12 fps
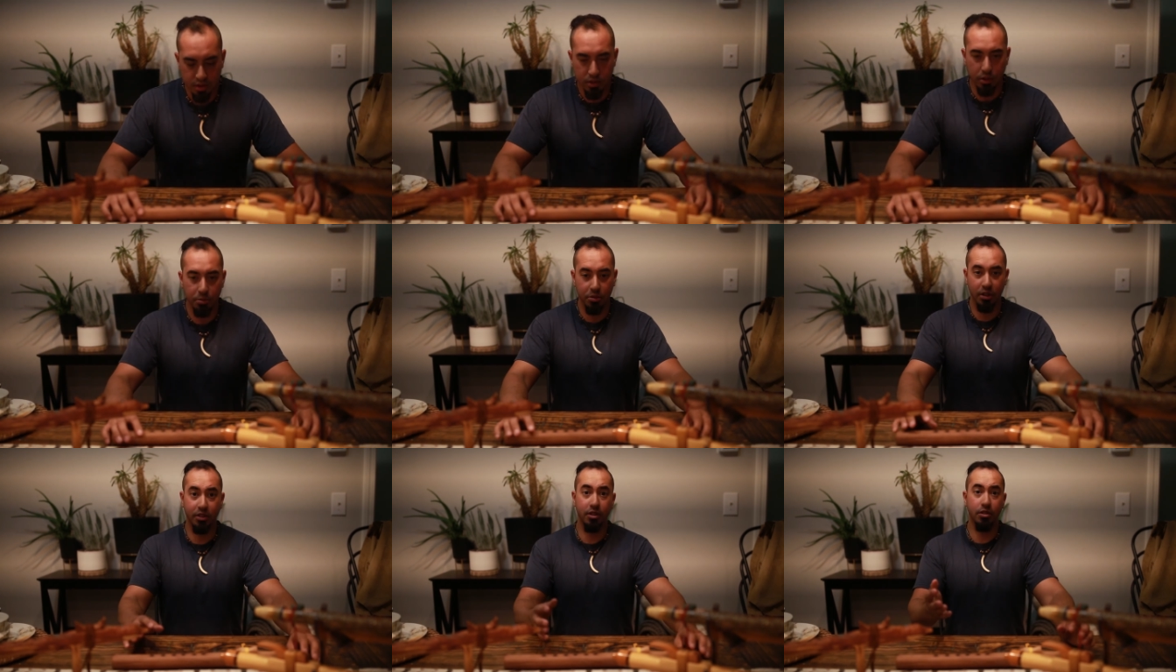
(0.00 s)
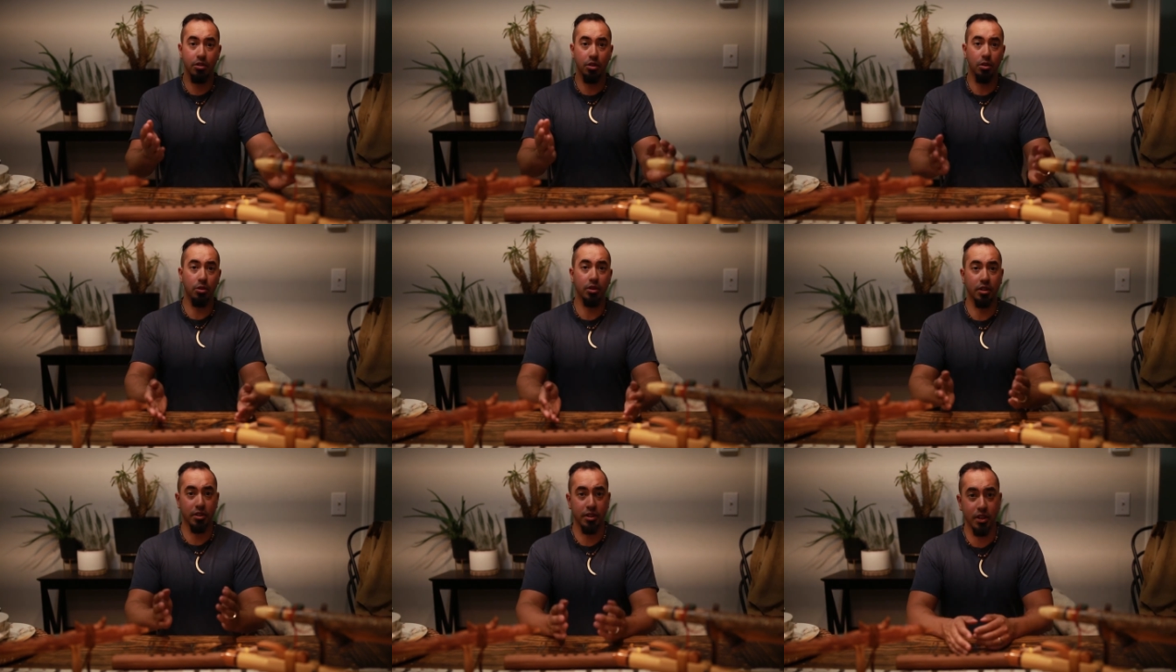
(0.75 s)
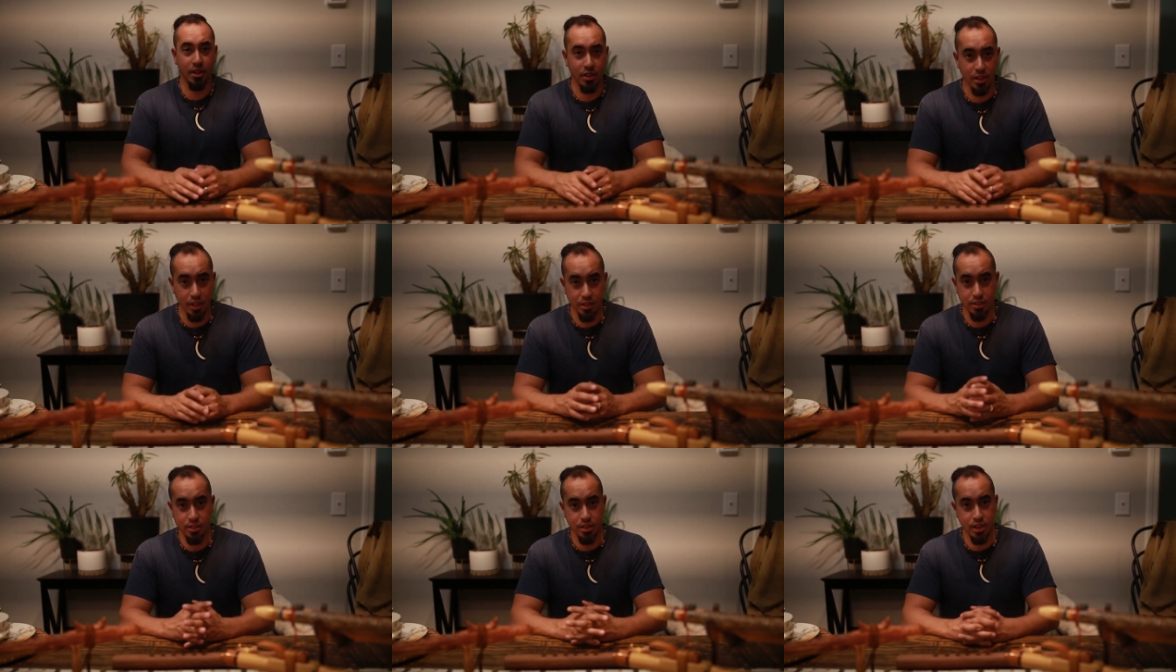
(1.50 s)
So breath control is key.
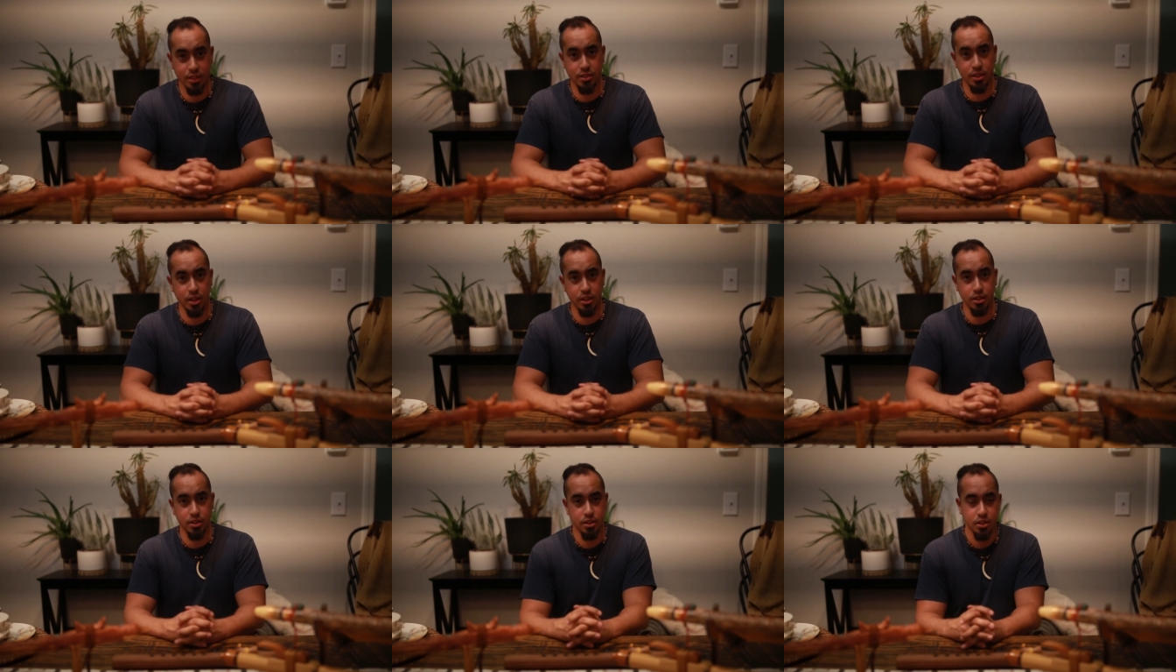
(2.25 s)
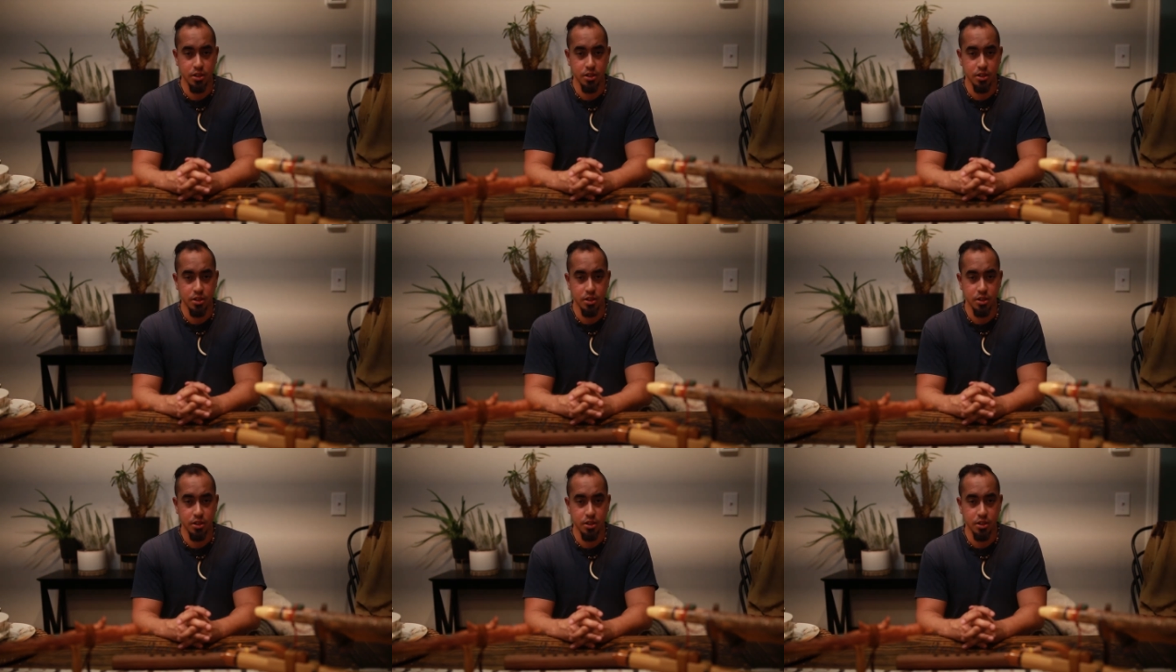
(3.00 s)
That's a